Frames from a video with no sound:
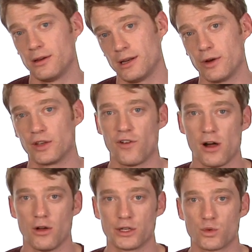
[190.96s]
Anyways,
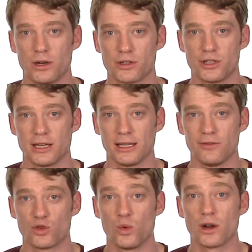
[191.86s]
follow on Twitter so you can
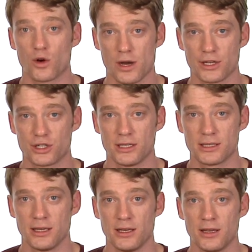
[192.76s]
leave Twitter
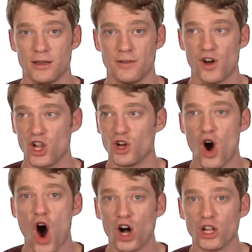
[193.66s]
questions. Follow
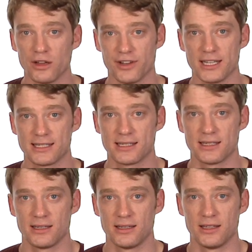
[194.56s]
all of us.
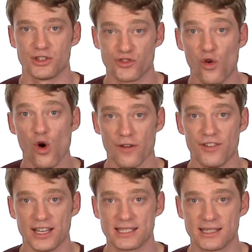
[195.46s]
There's four
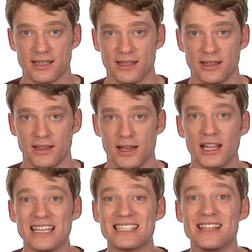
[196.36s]
of us.
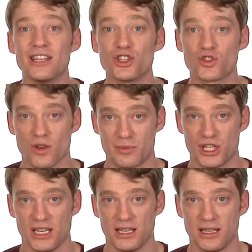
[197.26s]
Links in the
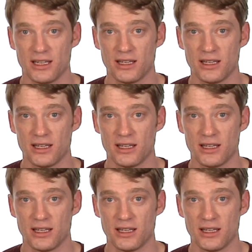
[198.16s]
description.